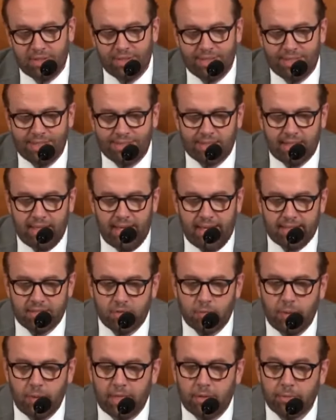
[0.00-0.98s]
just this
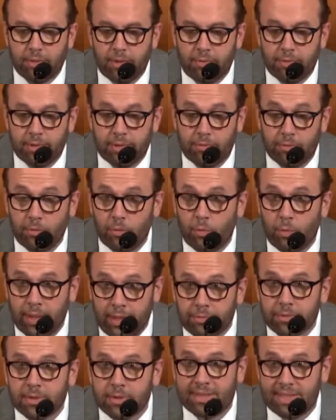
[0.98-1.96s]
last week, we
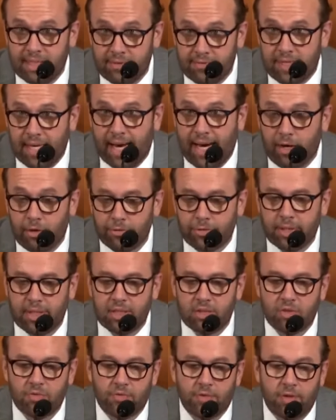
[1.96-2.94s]
received
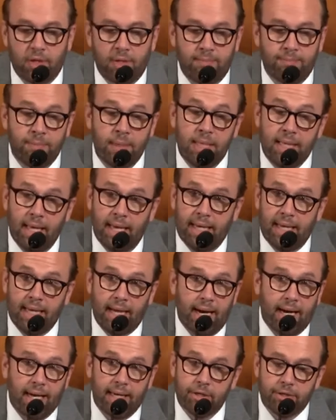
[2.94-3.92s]
outreach from
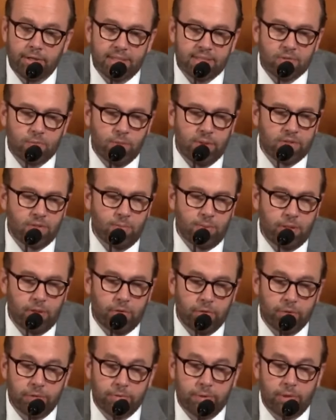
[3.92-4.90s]
an IRS
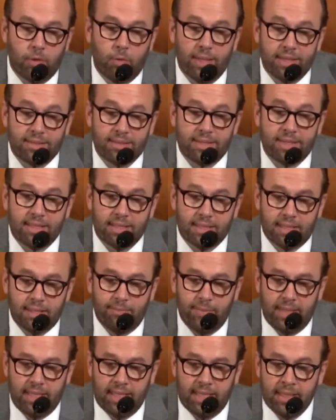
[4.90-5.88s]
whistleblower requesting the
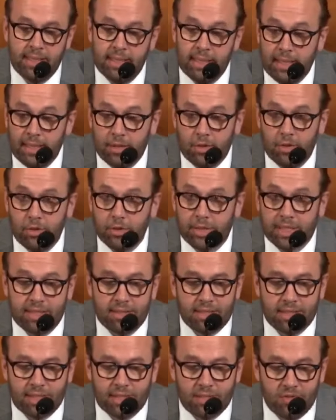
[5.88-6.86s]
committee look
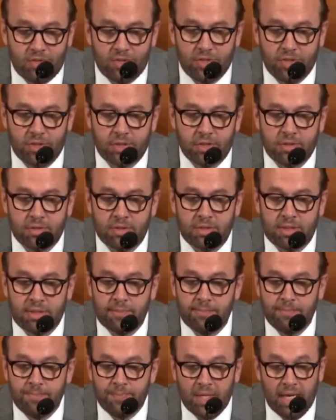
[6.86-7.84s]
into
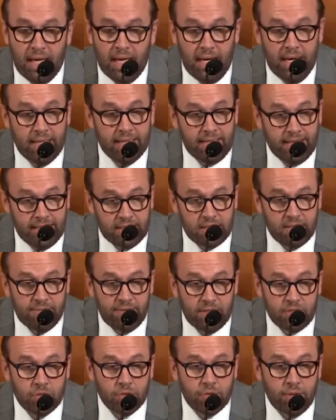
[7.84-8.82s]
concerns the
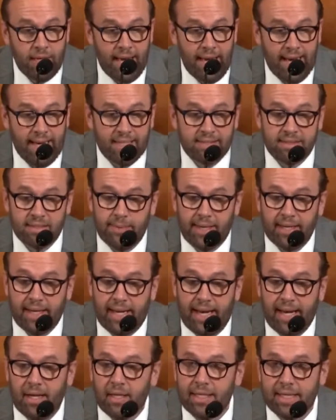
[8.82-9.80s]
individual has
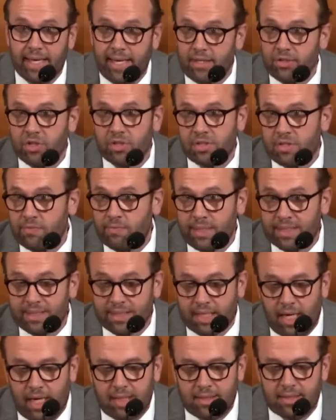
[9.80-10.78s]
about allegations of
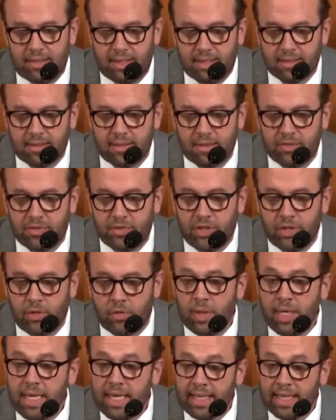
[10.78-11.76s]
misconduct.
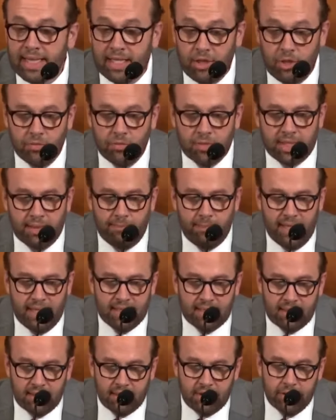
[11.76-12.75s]
So can you
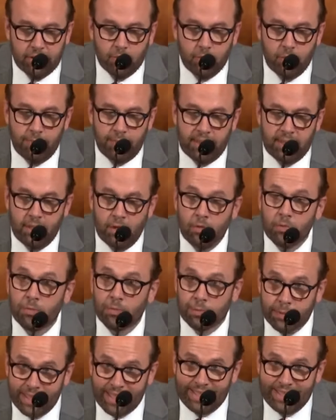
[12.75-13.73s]
commit that there will be no
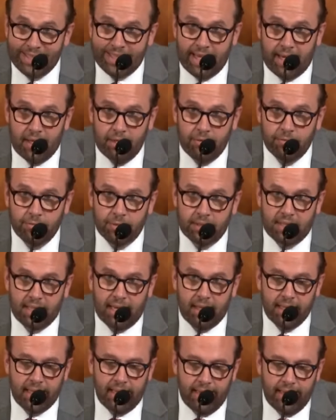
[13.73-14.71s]

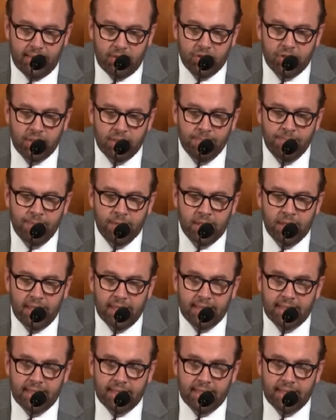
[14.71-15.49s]
retaliation